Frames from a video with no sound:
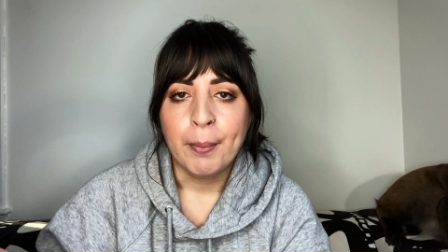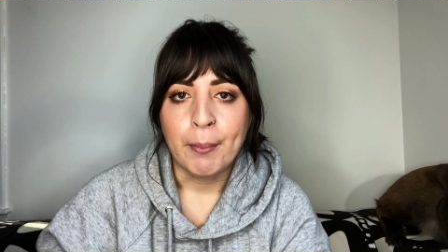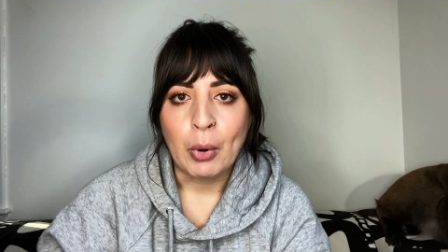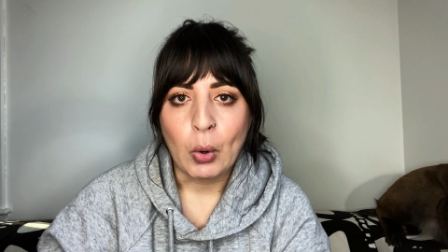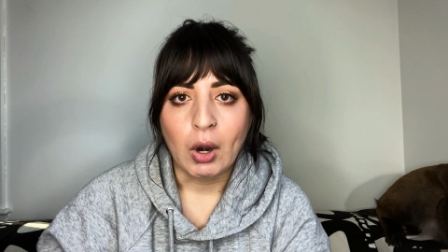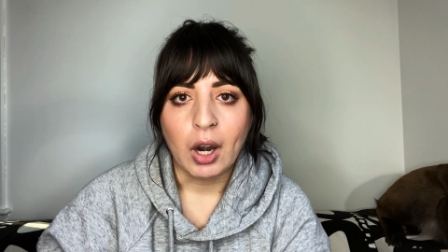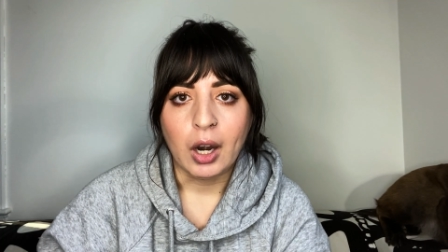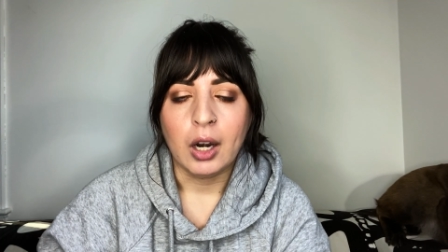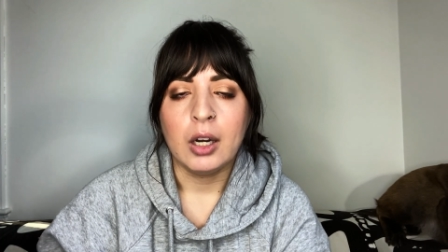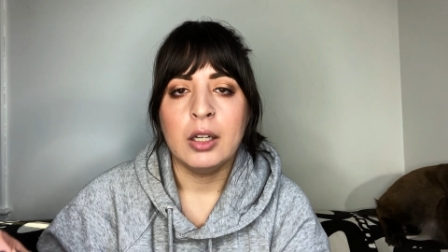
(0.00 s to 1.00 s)

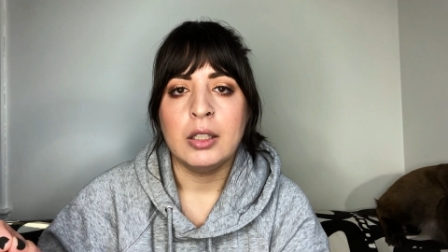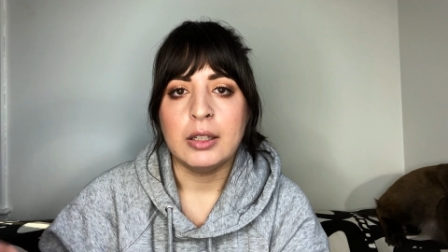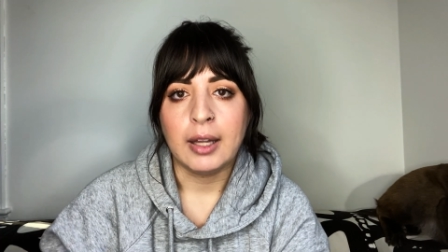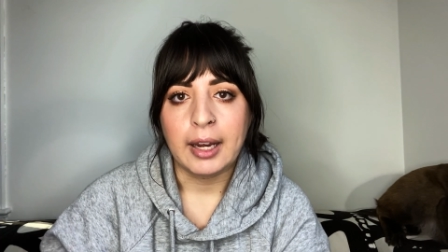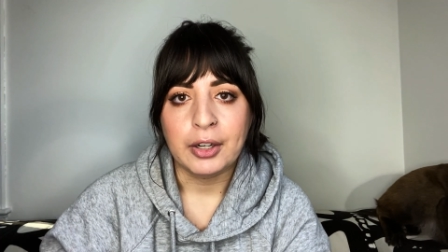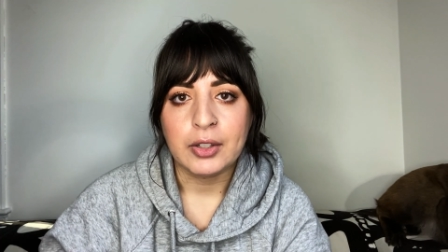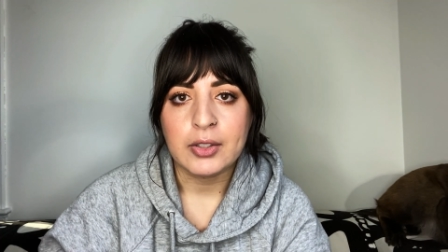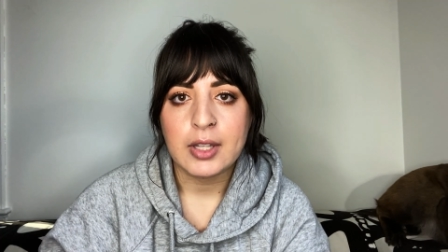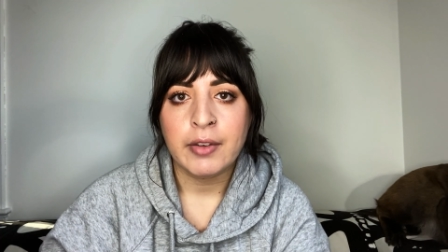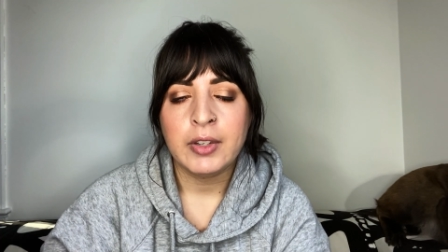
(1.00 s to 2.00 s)
more
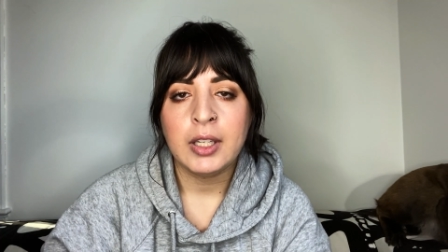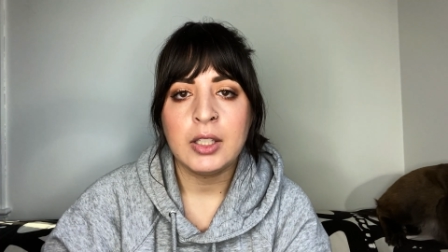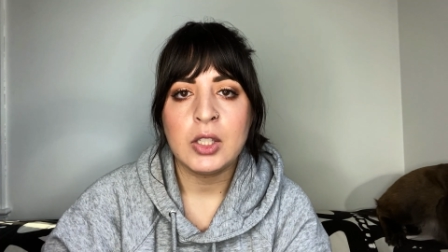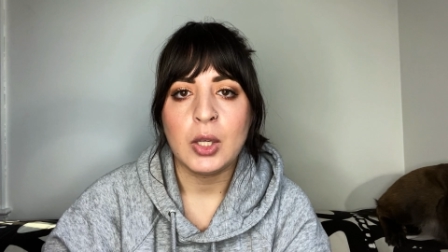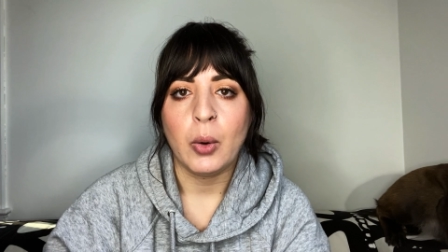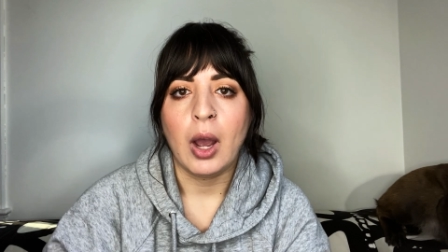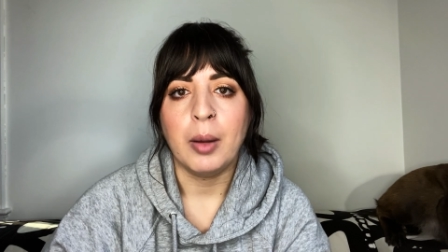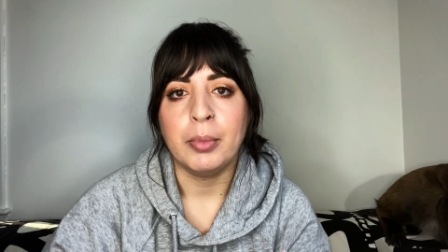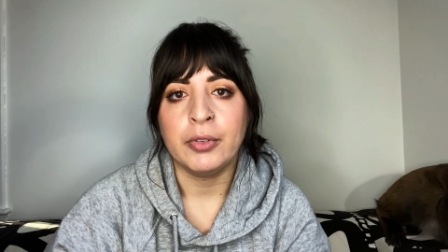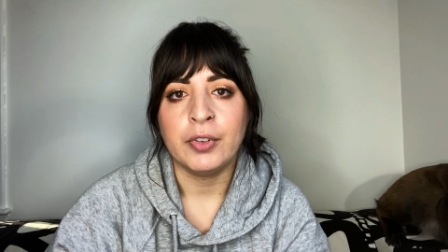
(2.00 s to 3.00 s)
layers of it, so I
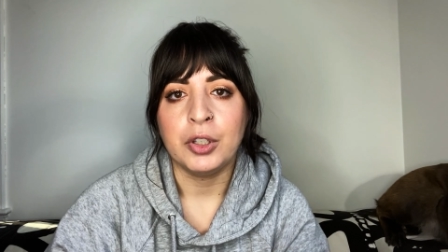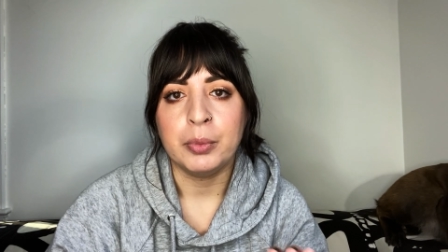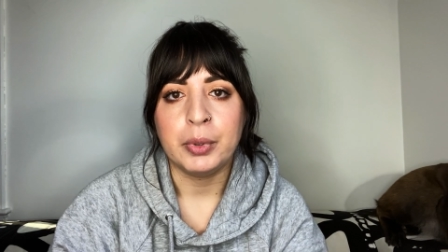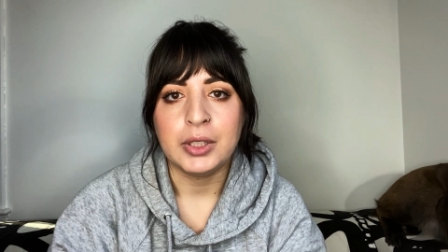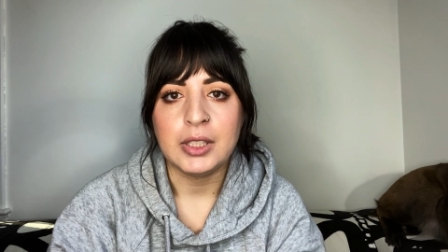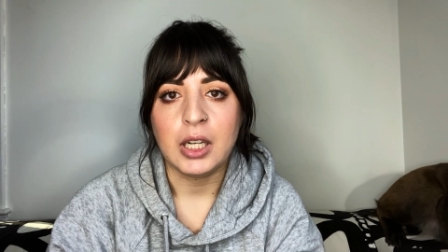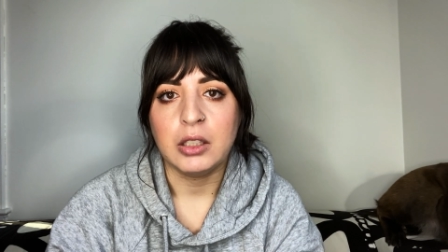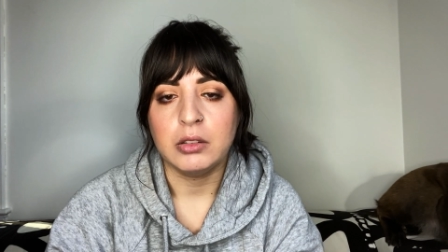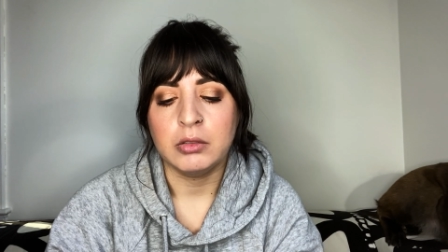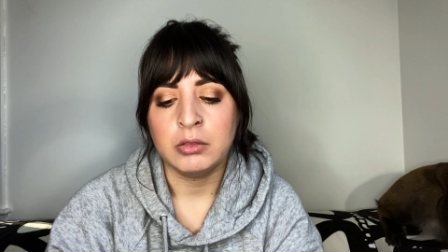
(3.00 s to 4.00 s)
prefer to put
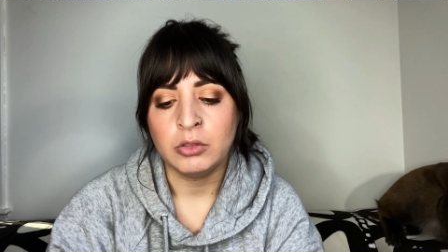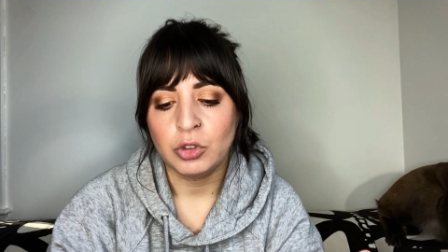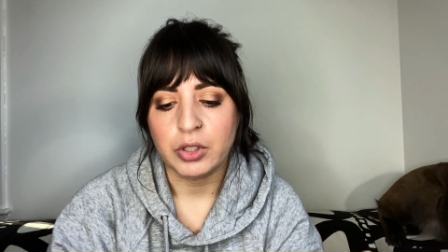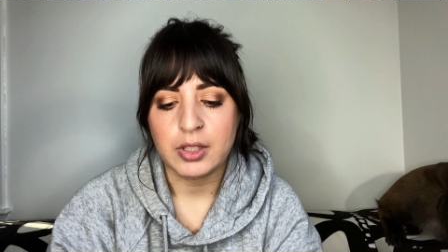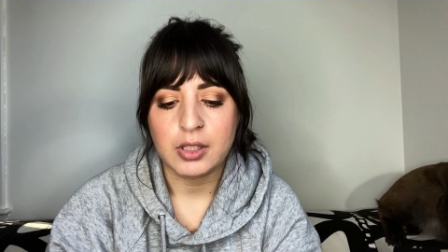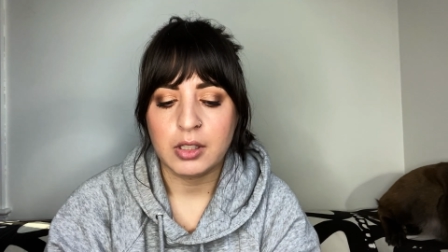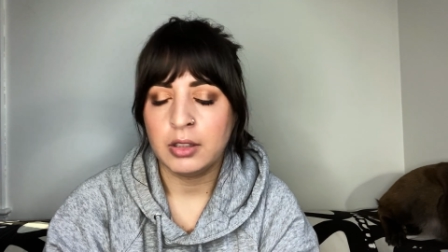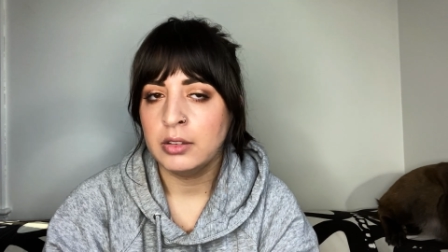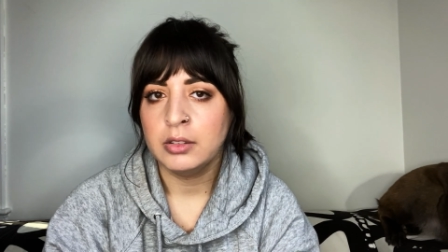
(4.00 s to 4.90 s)
down just